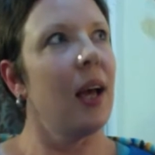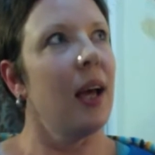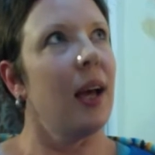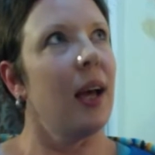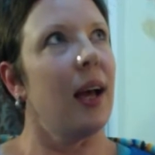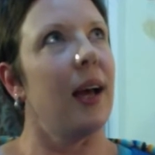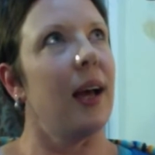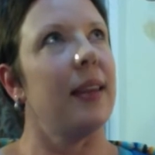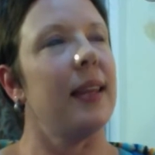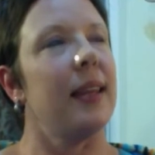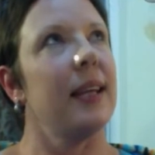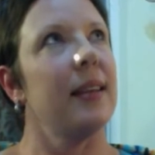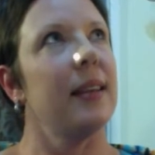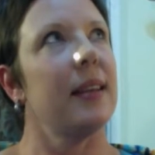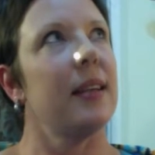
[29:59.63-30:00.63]
I
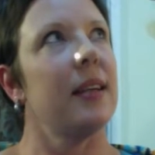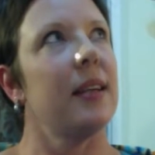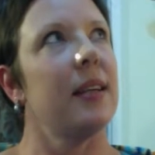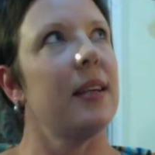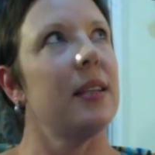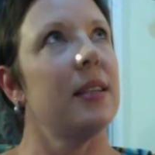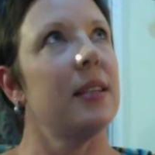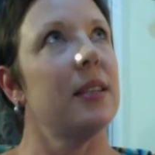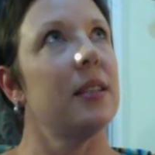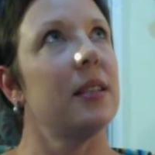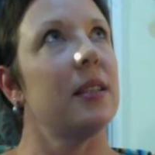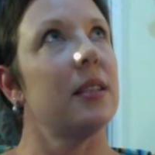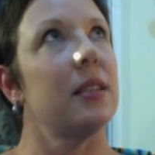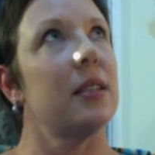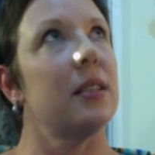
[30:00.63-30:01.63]
think there's
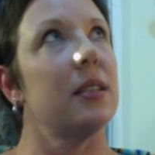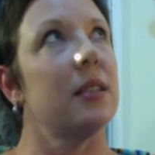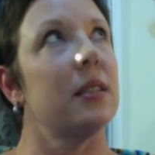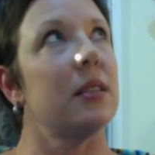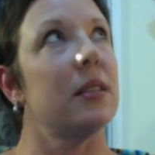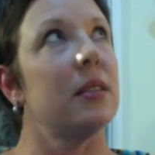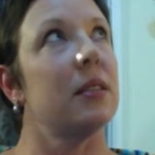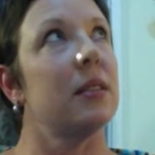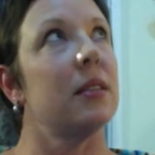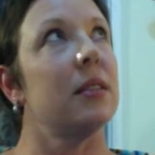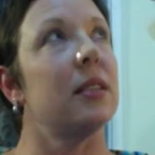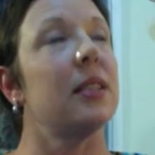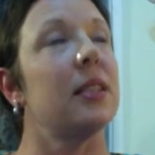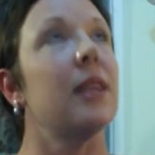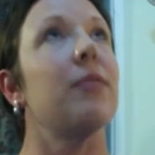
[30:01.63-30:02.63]

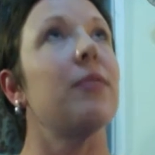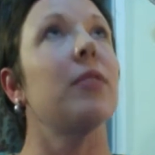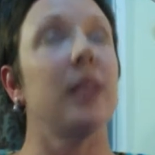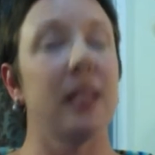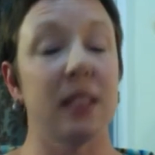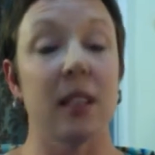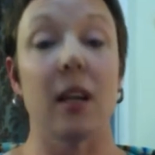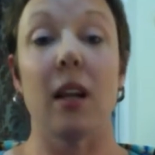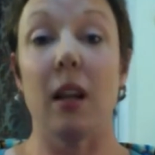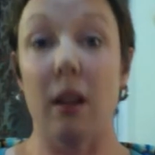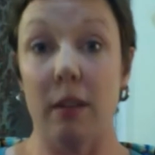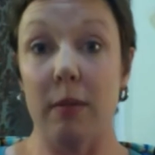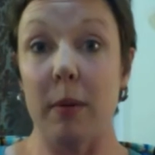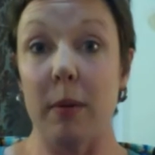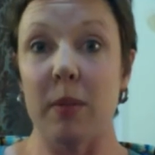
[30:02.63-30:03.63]
several things that a lot of
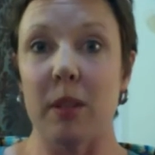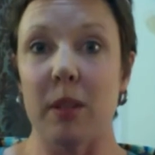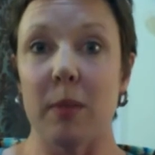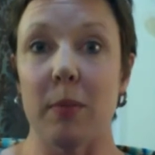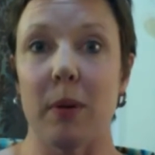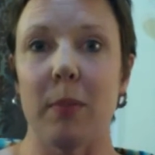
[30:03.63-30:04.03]
mums can probably